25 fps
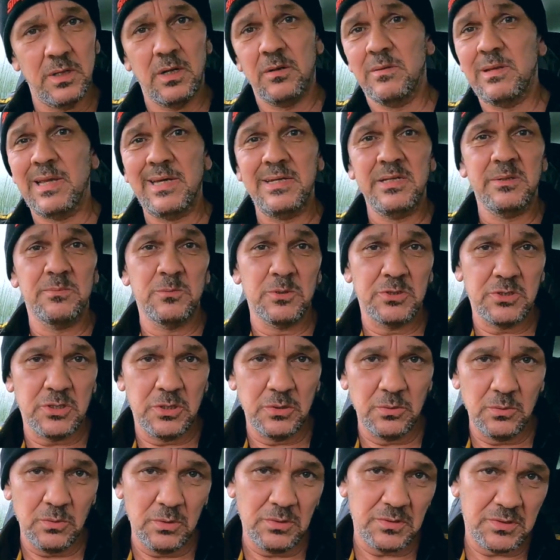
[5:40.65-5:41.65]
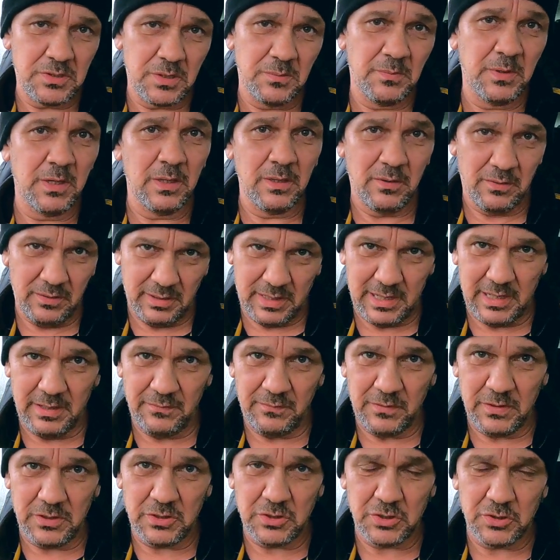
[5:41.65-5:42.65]
I'll lend them a tool or something like that
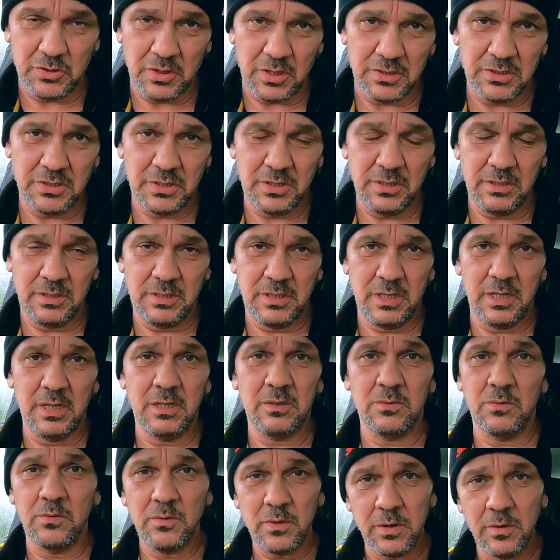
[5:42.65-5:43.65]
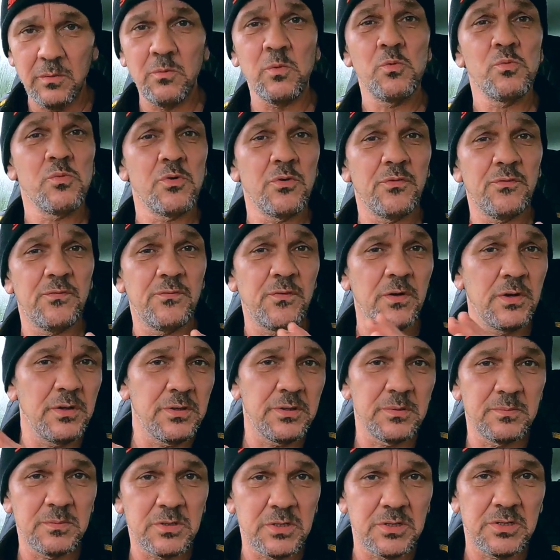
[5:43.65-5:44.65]
if they're trusted, yeah, or I will refer
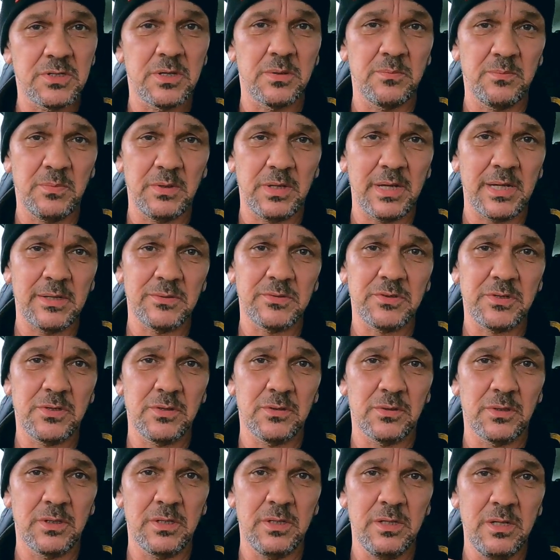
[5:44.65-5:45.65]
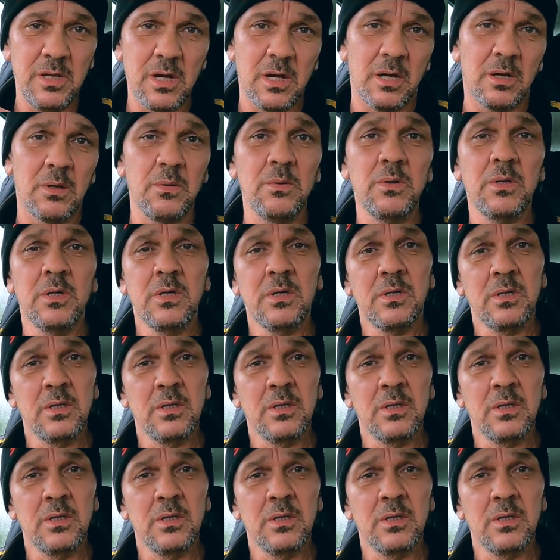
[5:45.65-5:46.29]
them to somebody else that I know,